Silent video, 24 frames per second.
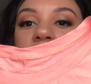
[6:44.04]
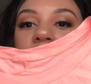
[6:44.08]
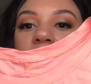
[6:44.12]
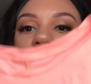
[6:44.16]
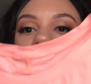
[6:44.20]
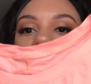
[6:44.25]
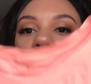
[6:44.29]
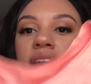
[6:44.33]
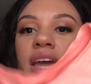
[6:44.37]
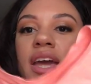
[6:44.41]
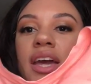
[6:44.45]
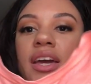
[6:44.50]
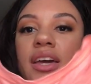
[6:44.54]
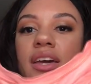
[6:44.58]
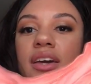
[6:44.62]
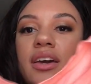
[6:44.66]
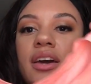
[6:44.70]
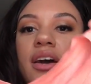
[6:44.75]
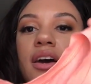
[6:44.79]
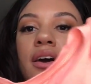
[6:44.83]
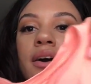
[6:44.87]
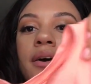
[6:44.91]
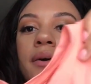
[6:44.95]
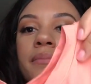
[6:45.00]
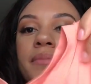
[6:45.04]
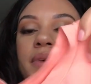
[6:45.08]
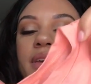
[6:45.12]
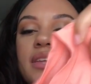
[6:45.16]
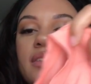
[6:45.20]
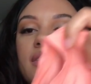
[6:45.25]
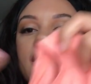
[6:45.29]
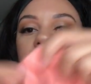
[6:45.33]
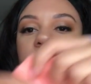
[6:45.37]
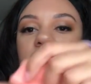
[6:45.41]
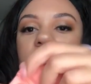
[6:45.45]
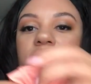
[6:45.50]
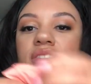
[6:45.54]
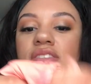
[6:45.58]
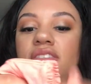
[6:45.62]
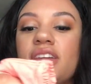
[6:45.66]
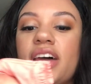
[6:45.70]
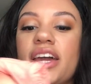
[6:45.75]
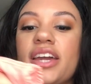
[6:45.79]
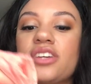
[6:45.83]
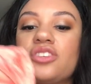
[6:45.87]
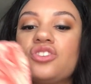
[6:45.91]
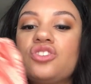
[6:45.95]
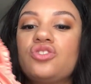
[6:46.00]
tank in this
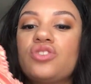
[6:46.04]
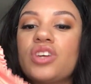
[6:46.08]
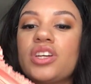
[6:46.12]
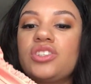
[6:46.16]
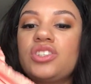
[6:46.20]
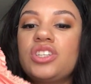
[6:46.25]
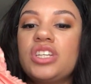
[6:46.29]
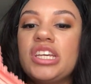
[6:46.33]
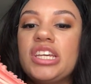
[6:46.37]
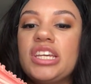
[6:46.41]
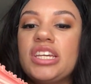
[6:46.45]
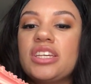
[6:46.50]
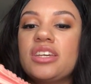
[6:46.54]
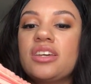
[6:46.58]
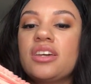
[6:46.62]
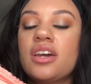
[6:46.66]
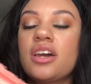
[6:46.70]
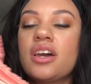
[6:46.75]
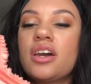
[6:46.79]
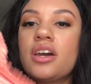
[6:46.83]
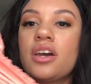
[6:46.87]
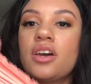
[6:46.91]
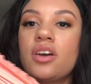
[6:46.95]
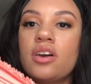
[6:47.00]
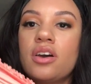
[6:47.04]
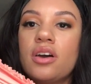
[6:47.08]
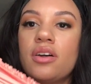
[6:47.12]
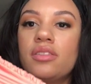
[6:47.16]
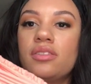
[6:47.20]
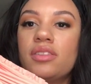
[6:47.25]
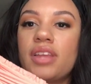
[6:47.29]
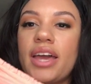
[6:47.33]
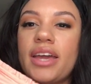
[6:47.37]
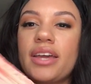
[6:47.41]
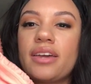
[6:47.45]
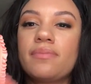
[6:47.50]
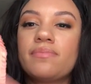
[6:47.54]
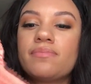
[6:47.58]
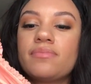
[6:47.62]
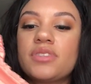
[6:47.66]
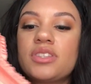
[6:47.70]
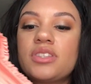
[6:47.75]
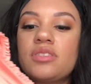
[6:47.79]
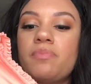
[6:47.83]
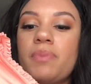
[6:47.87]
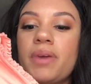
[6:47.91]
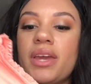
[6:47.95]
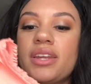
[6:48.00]
like stretchy, like
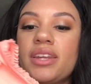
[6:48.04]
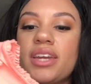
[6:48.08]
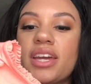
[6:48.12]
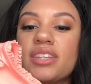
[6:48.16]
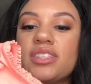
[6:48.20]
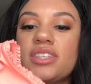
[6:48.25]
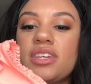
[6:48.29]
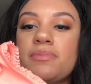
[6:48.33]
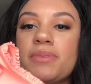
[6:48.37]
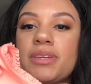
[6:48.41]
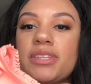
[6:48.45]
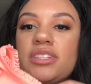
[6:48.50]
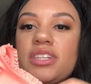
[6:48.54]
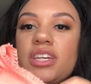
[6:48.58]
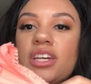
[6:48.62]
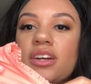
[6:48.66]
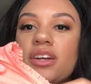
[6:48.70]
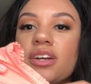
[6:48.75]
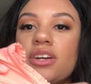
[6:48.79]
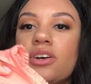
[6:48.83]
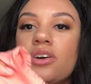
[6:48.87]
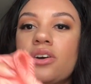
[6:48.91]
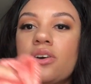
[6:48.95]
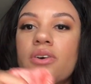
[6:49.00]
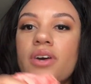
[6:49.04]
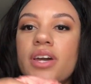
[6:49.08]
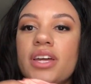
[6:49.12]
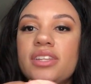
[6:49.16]
spandexy material.